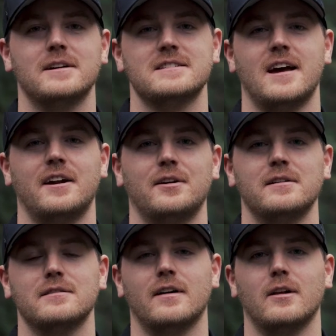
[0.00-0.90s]
designer
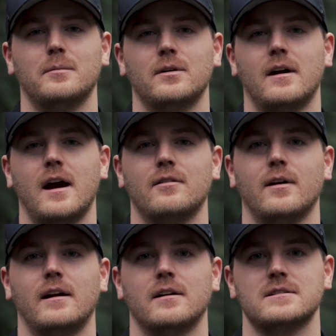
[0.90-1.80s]
and developer at
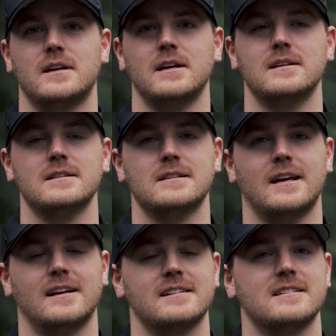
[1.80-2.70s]
Radar Skis.
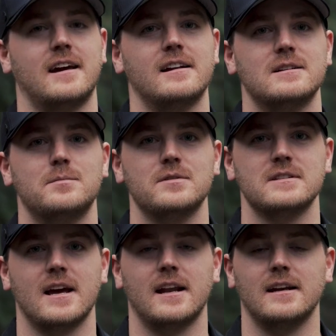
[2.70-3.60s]
I'm excited to
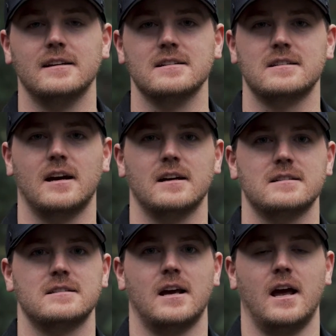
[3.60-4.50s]
present and
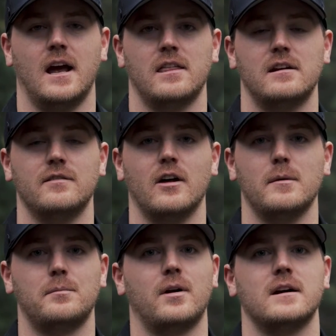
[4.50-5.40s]
discuss the
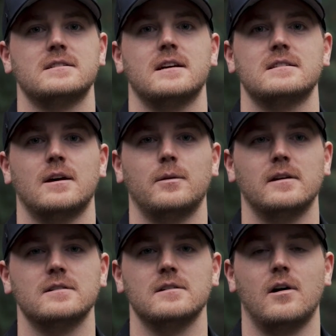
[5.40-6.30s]
development process that went
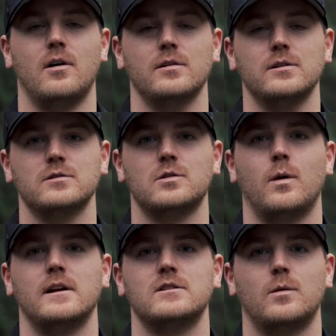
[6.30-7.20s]
into the all-new
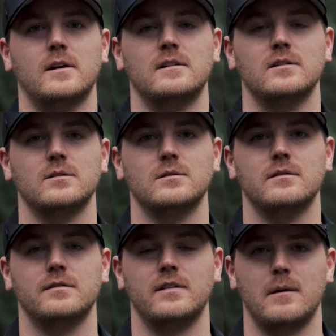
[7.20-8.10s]
2022
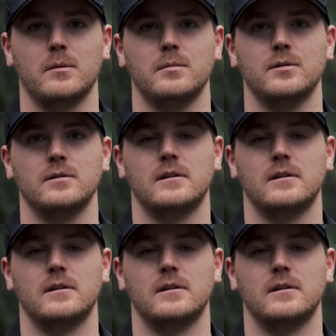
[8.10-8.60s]
Vapor Boot.